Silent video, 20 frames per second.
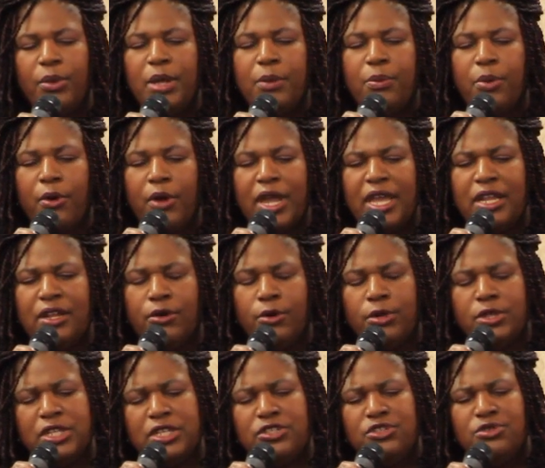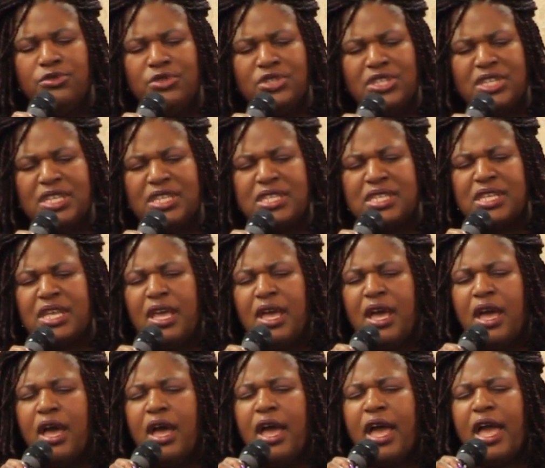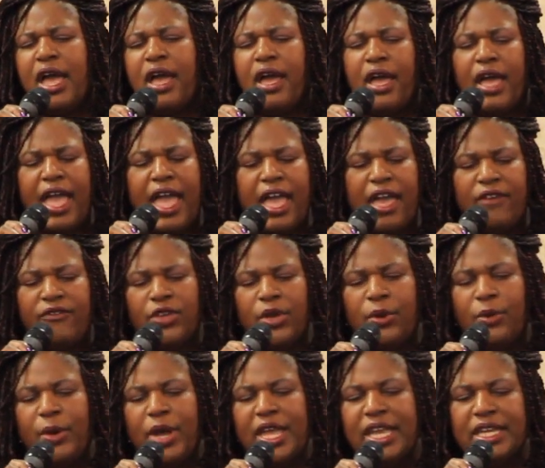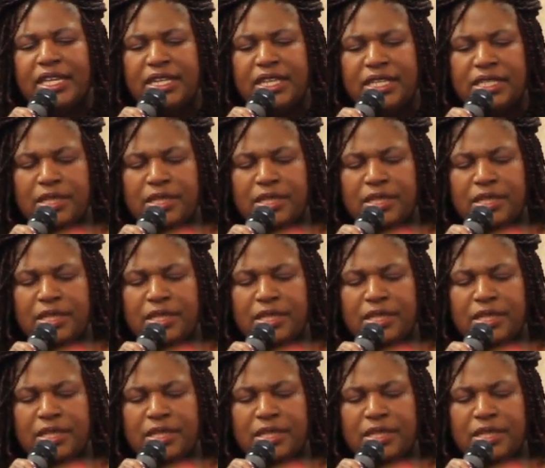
Father, we pray, Lord, that you just have your way in